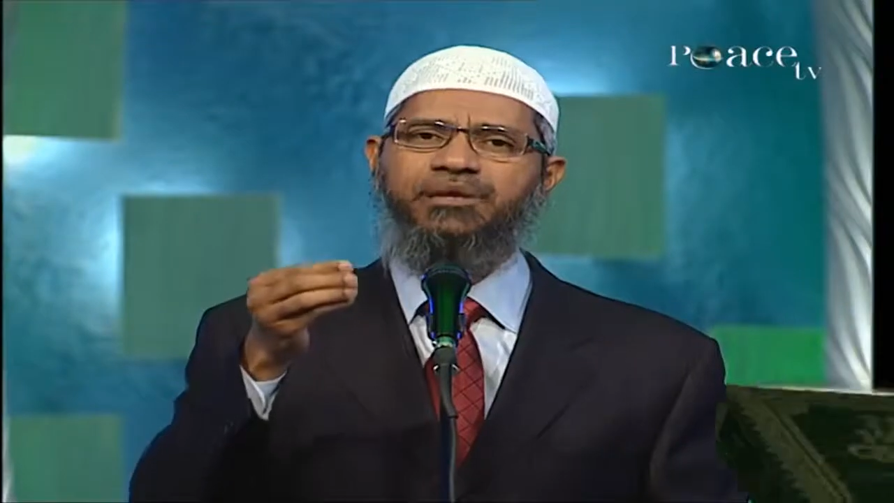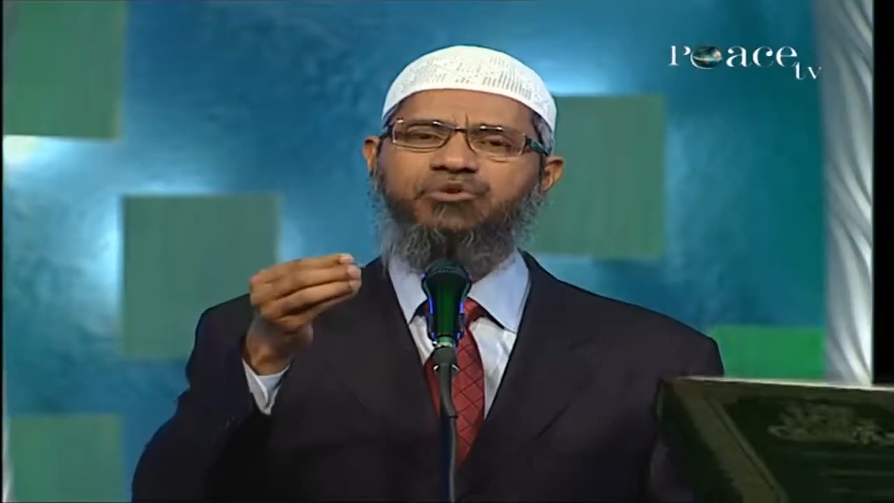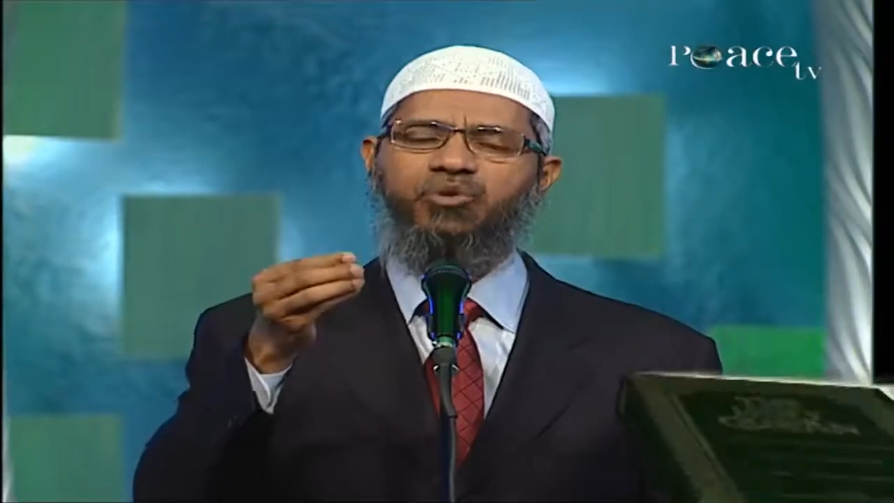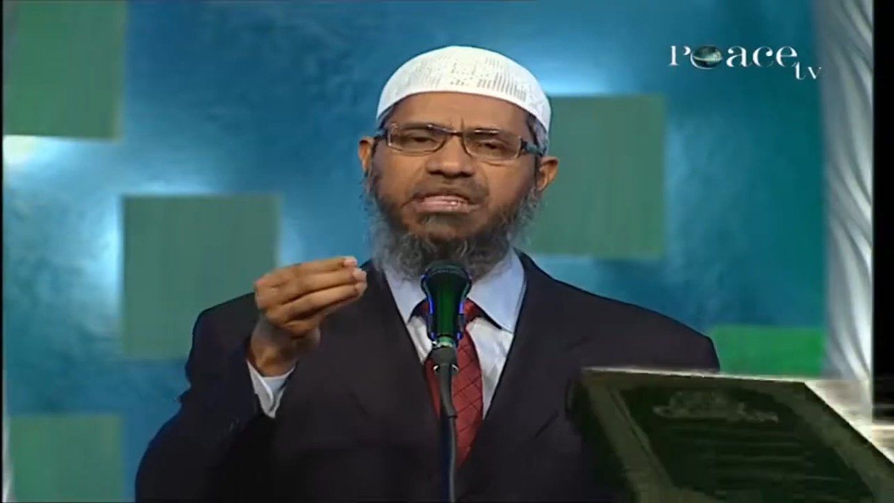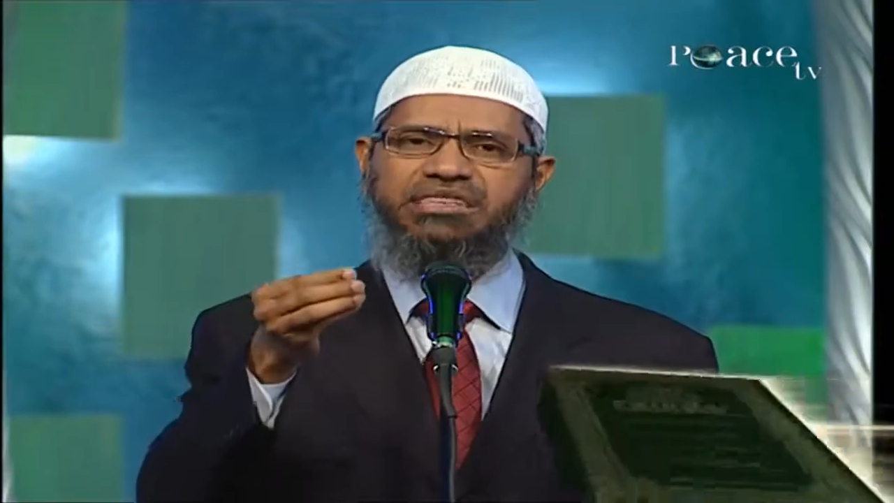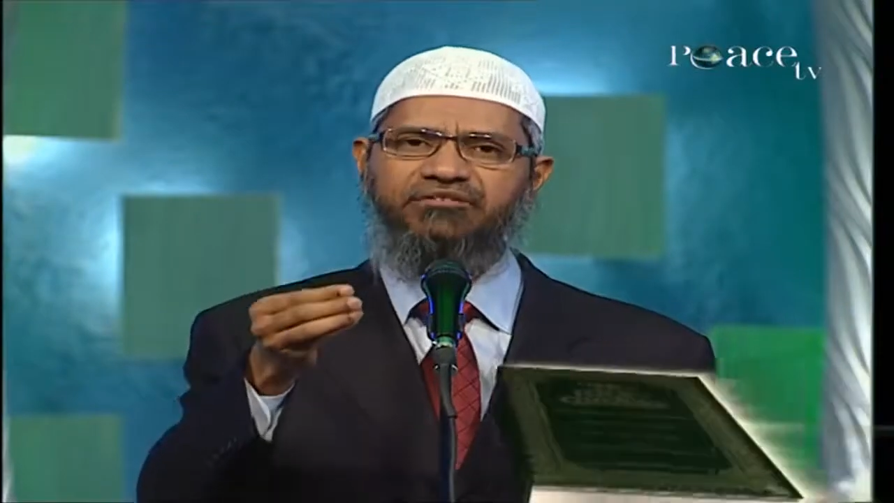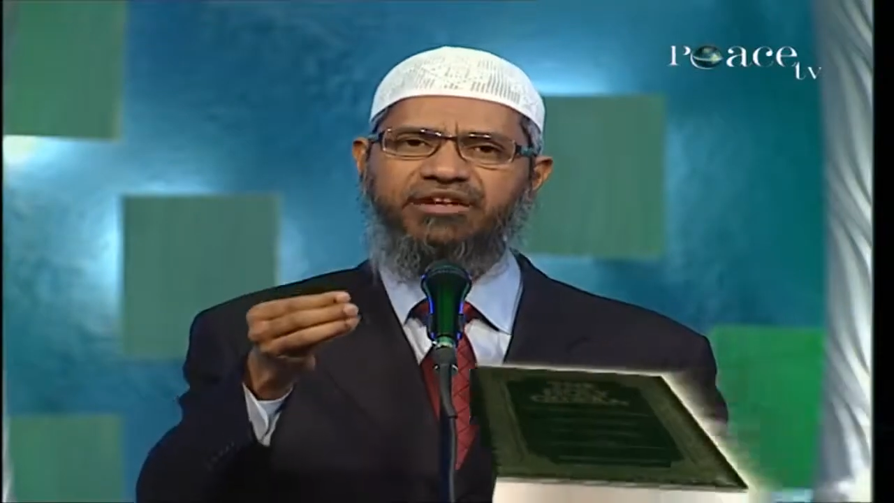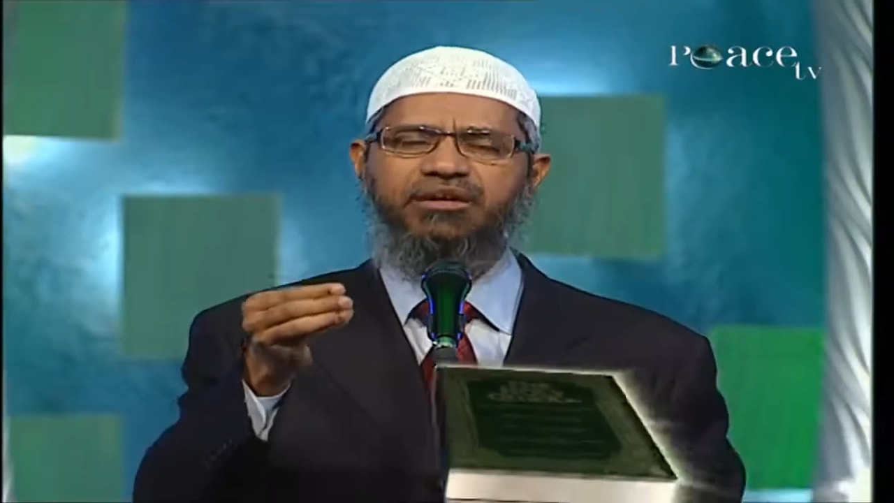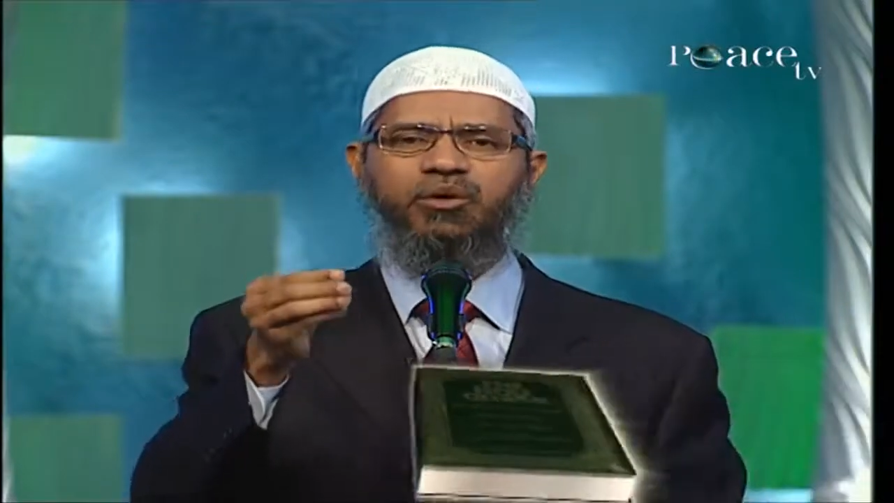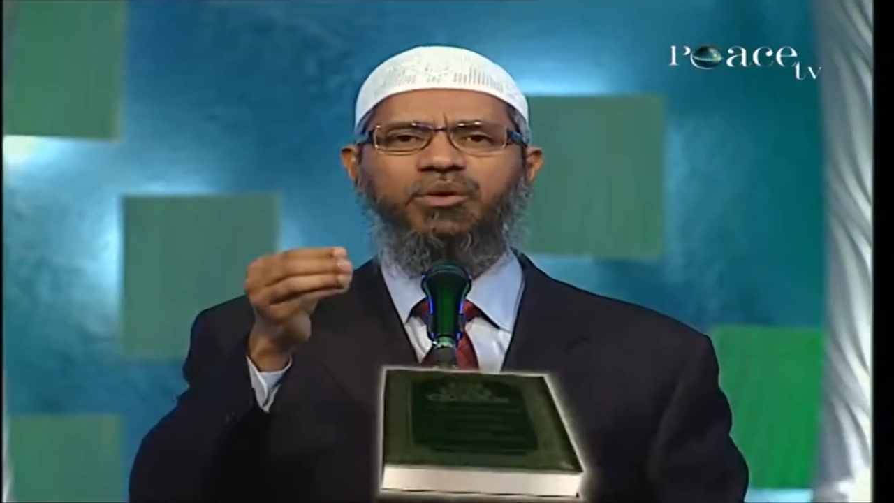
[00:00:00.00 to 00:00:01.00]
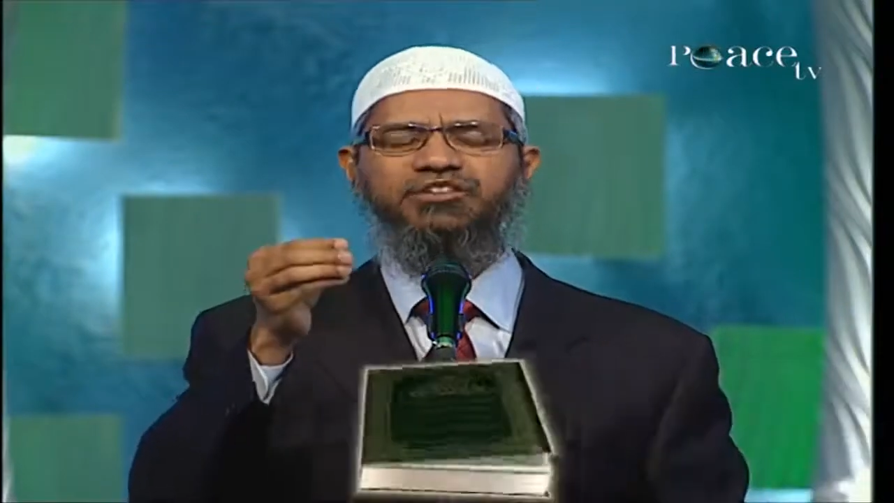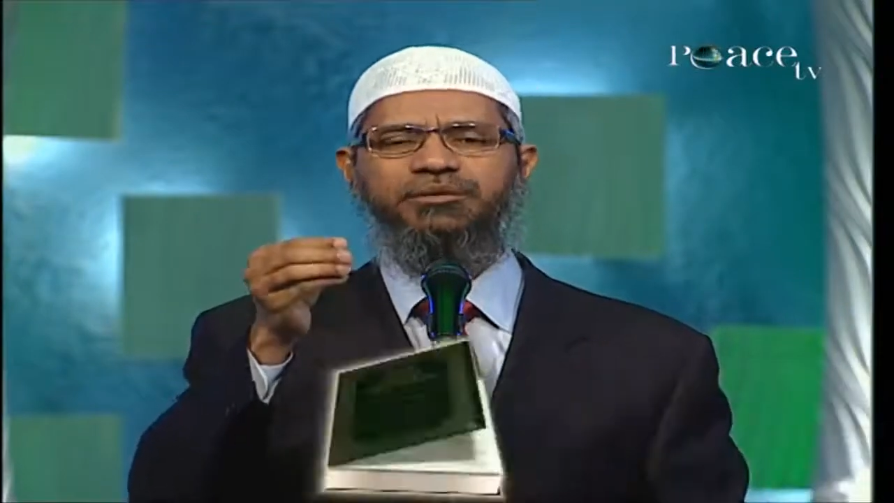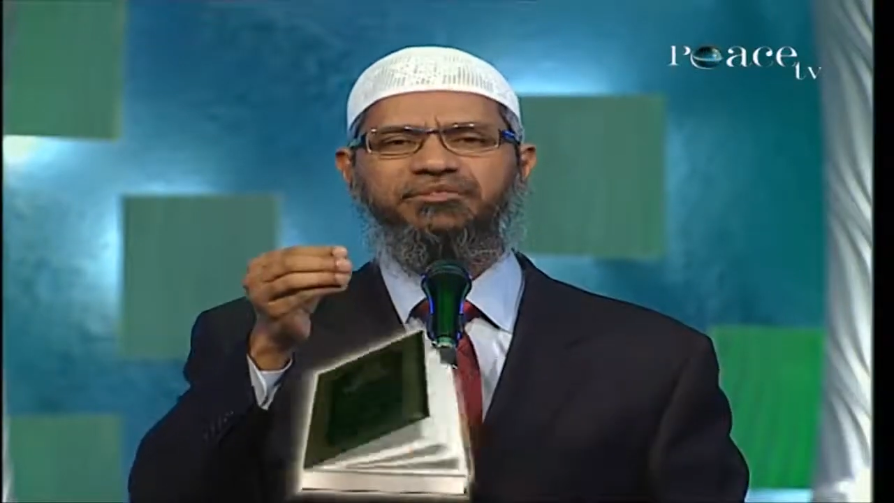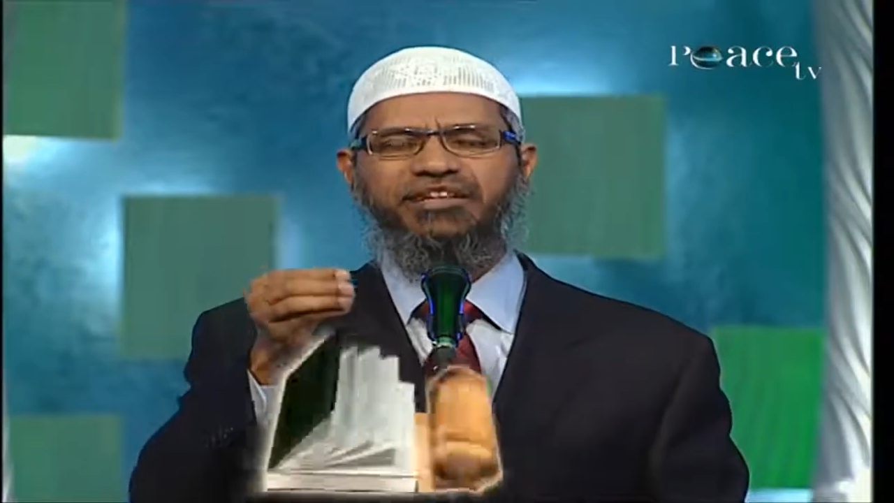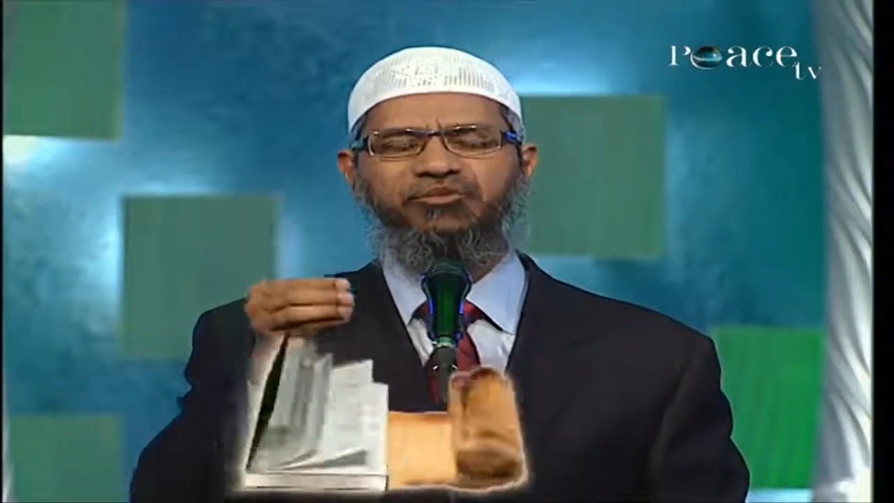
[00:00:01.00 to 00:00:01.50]
number 27, verse
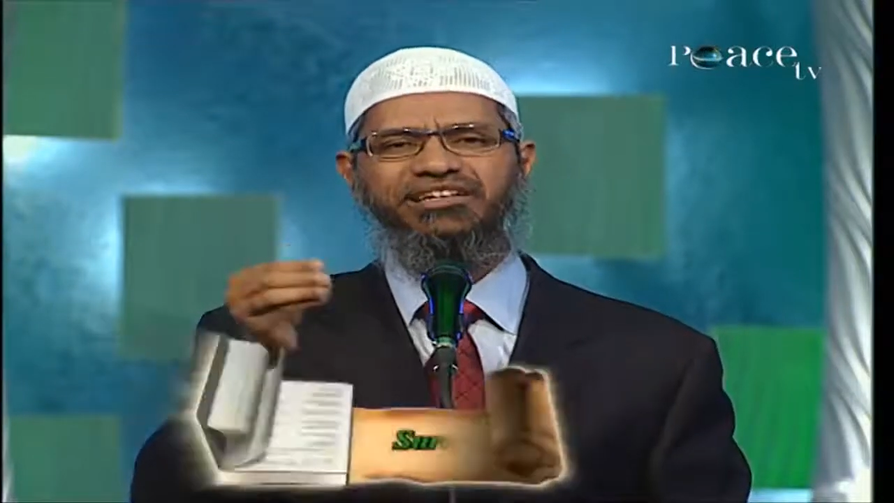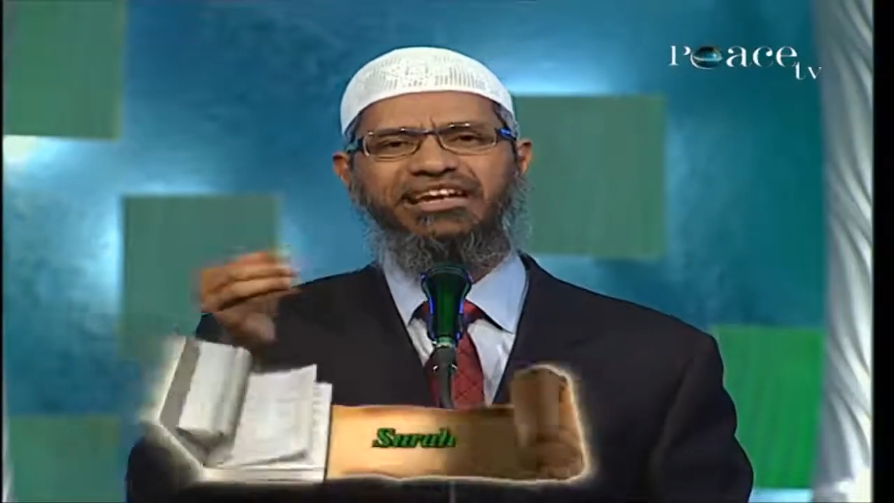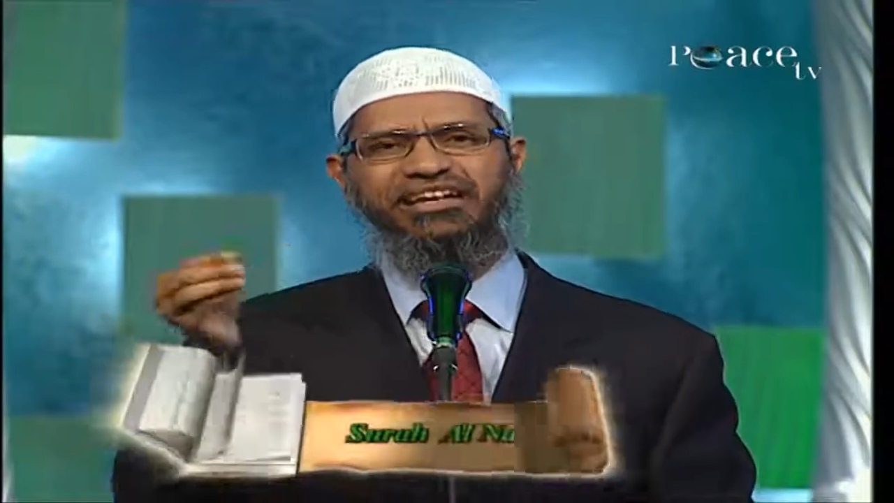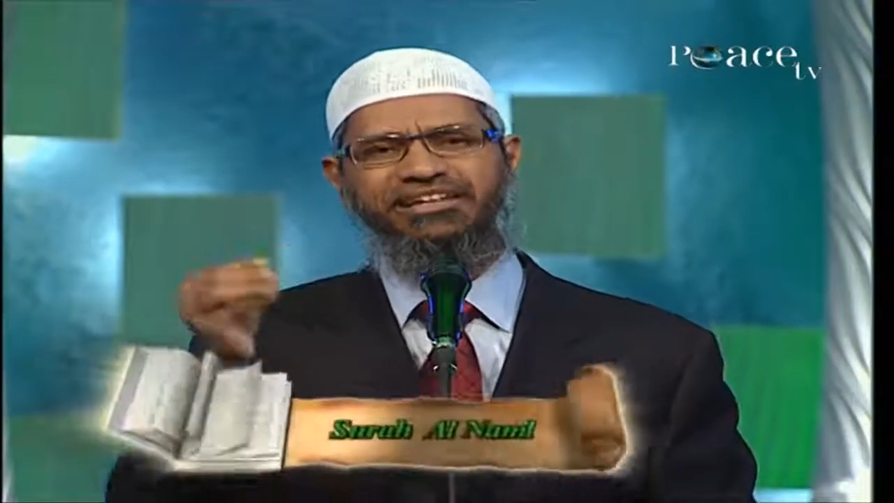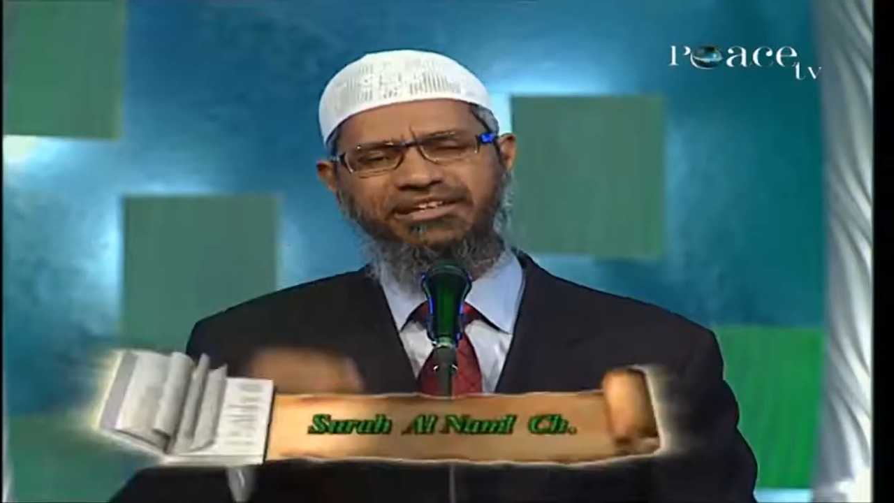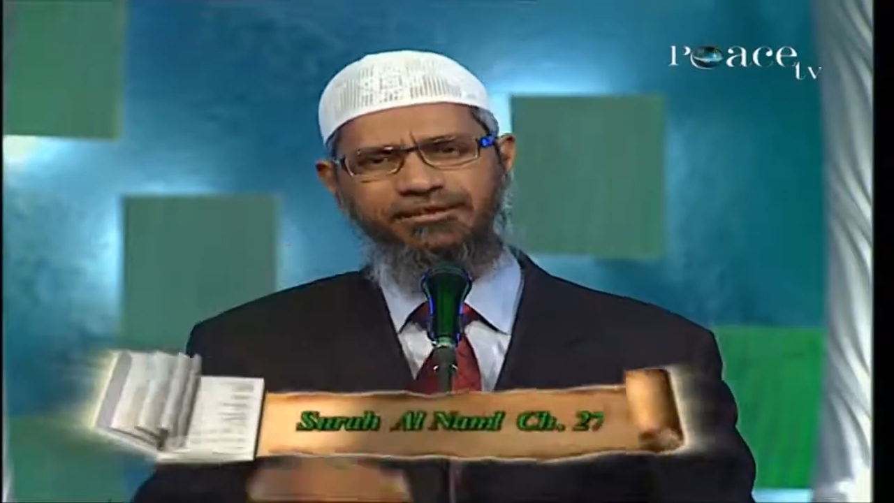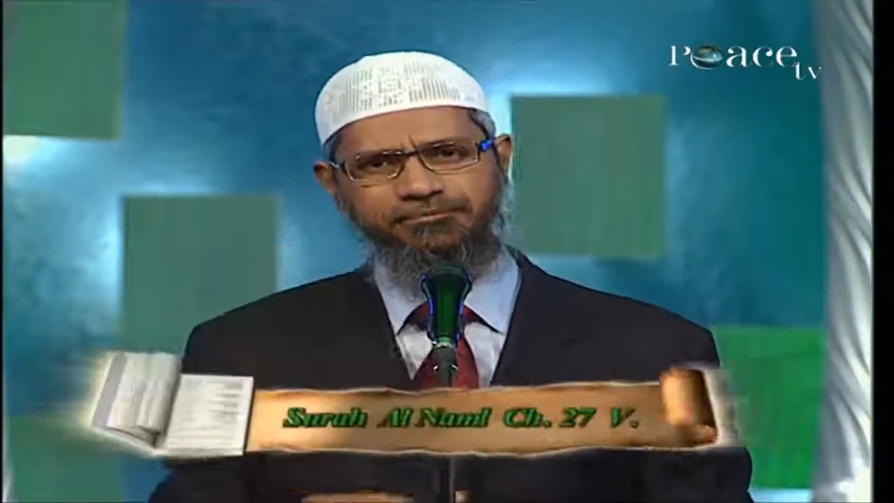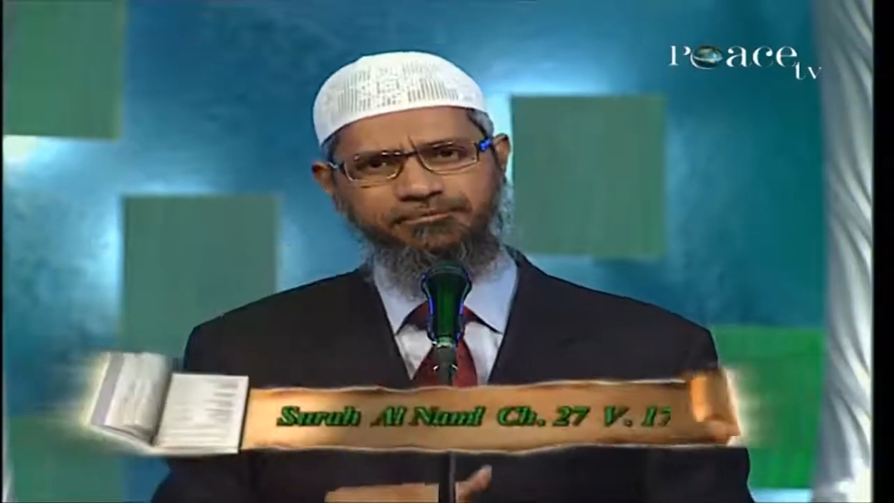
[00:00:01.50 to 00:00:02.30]
number 17 and 18.